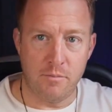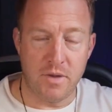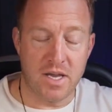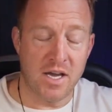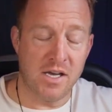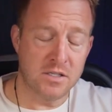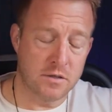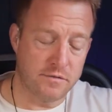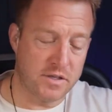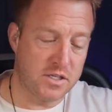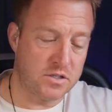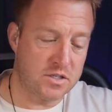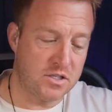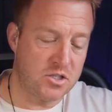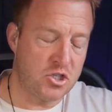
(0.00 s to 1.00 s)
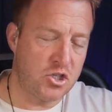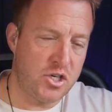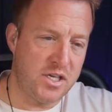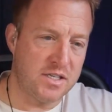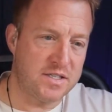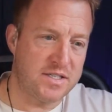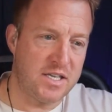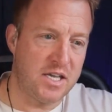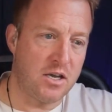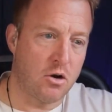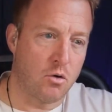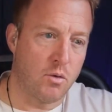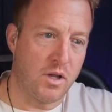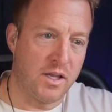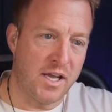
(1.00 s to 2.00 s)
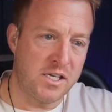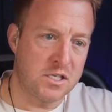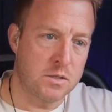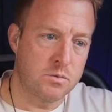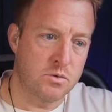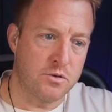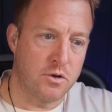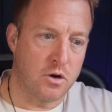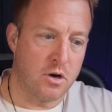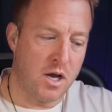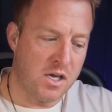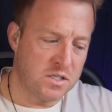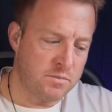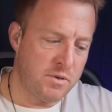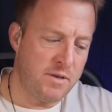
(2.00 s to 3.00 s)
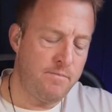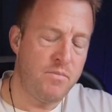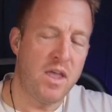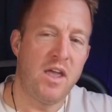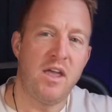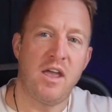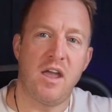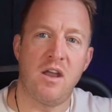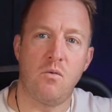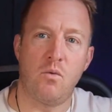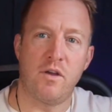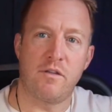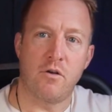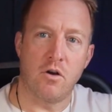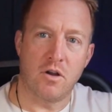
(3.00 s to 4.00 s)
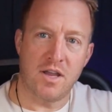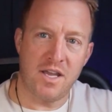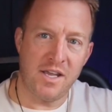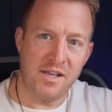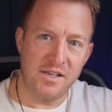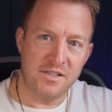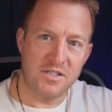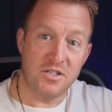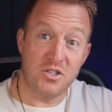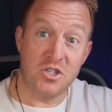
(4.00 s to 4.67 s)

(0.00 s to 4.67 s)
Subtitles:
And because of this, she is seeing her relationships with her husband and with her kids